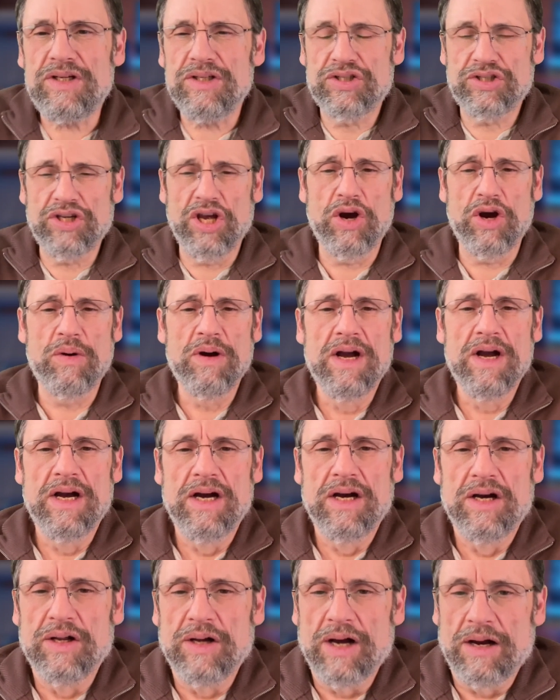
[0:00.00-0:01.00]
So
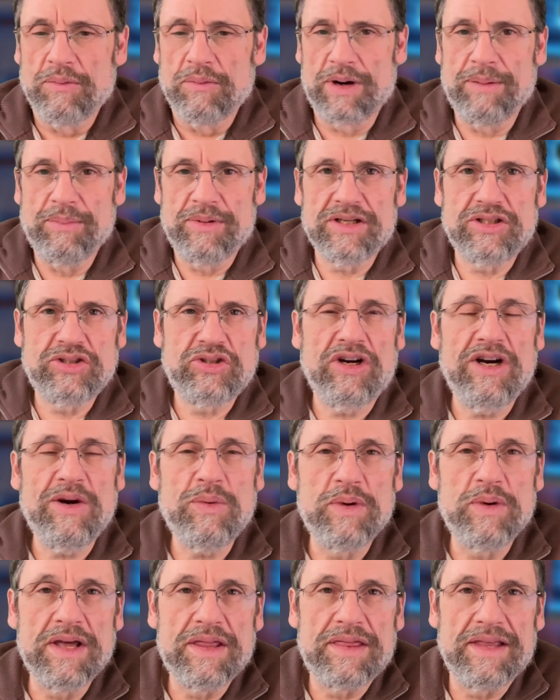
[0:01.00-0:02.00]
what I'm going to
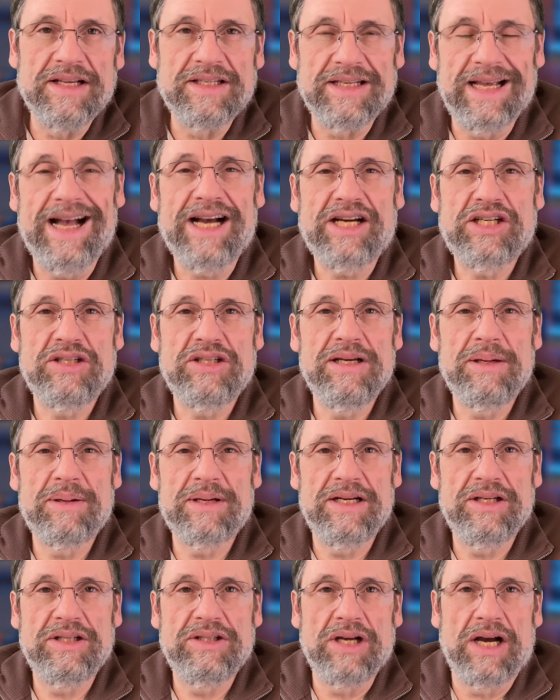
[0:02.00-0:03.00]
start with is actually
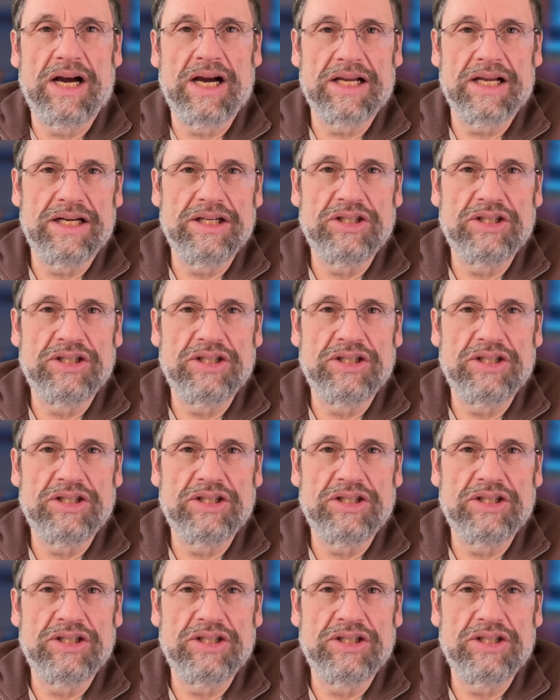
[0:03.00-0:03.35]
I'm going